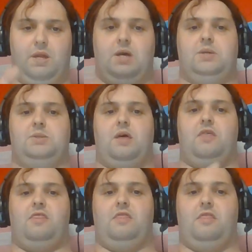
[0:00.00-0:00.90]
because
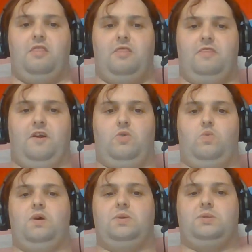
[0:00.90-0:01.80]
there
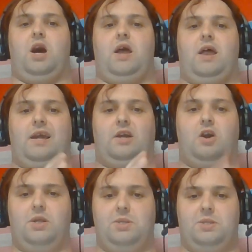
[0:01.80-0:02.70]
was not a
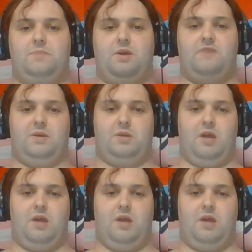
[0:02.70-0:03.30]
concept of